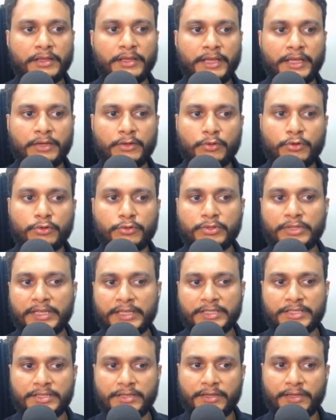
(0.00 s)
and go to the
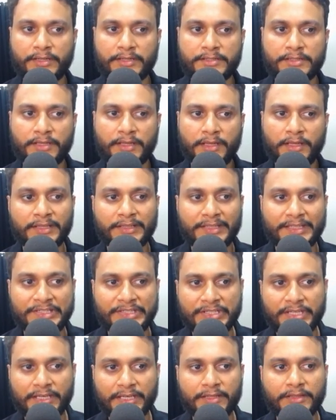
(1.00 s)
next index. The
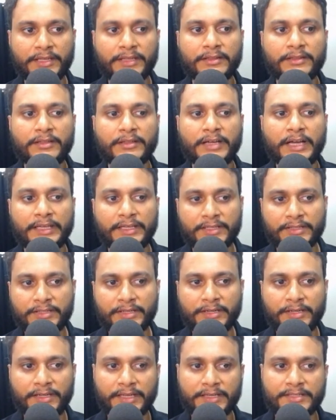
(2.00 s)
jth and the ith
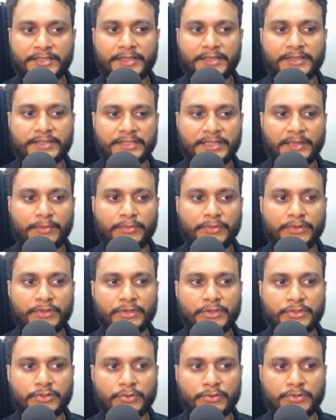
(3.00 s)
index are same.
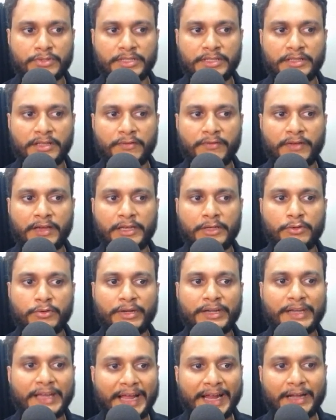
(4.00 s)
So see the value
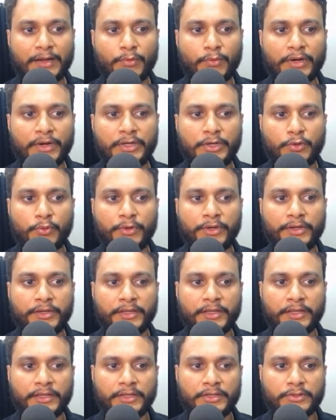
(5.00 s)
and add 1 to
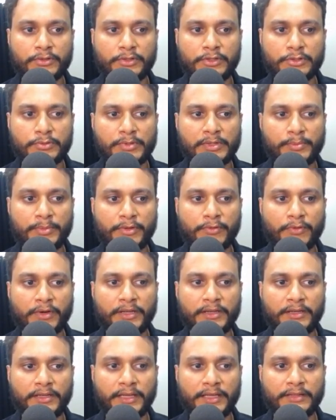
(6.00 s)
it. So this will be
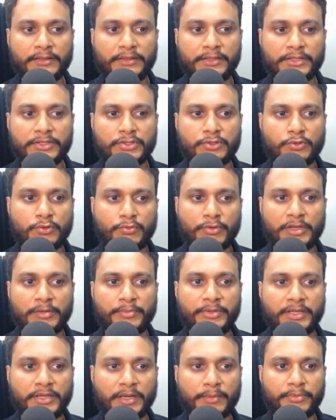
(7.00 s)
1 and these two will
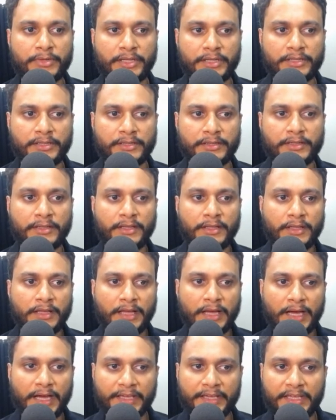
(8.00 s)
be updated.
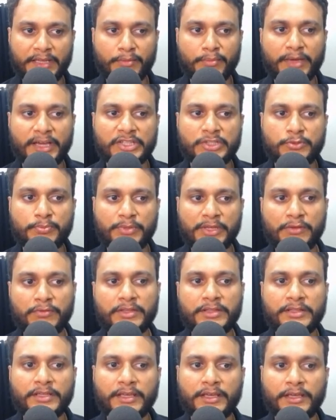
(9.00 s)
Again, match B
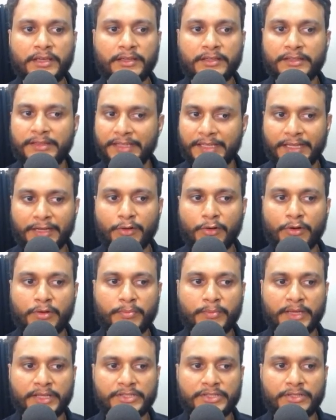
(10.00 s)
with A. They are
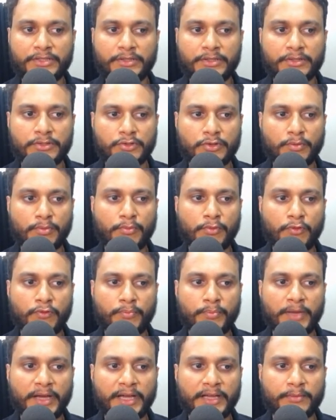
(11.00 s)
not matching. So
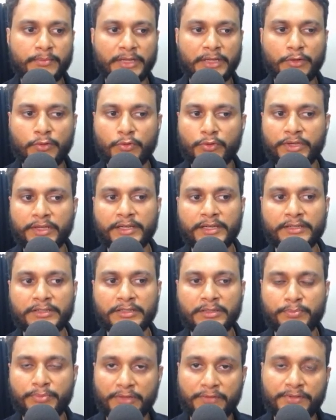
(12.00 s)
move back by looking at
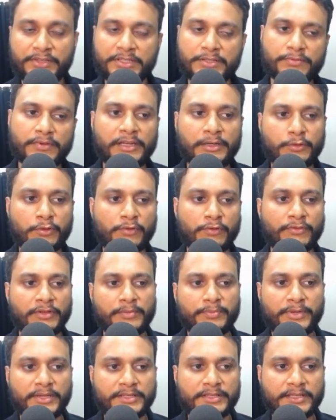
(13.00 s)
the previous value of
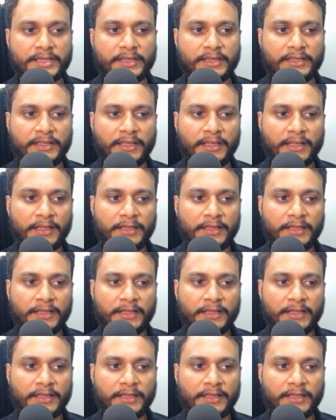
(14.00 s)
LPS array.